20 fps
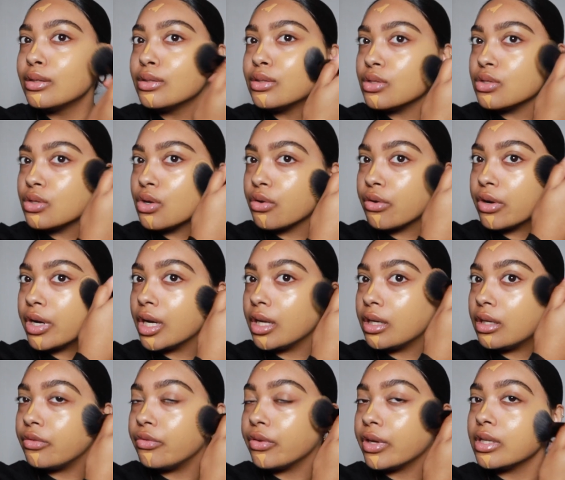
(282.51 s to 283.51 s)
sorry, I
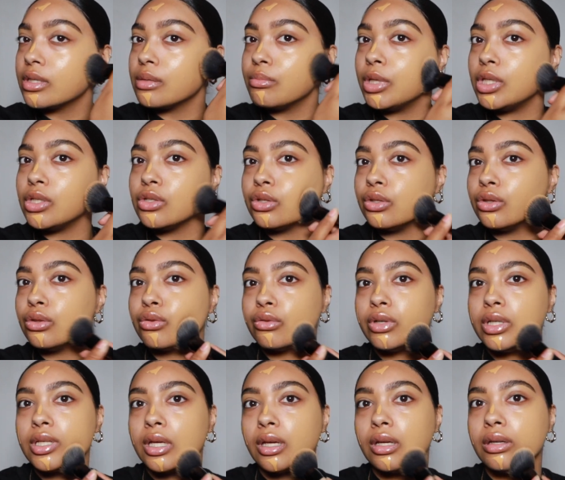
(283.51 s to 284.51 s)
did forget to mention
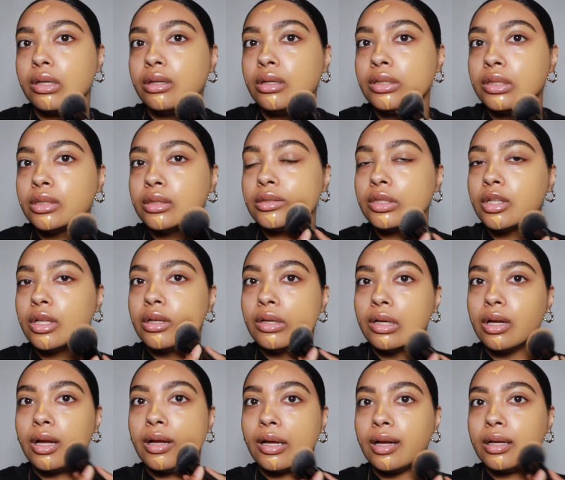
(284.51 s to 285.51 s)

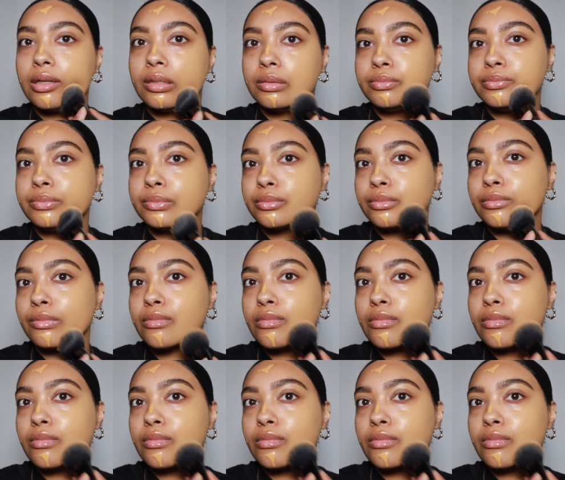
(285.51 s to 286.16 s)
310.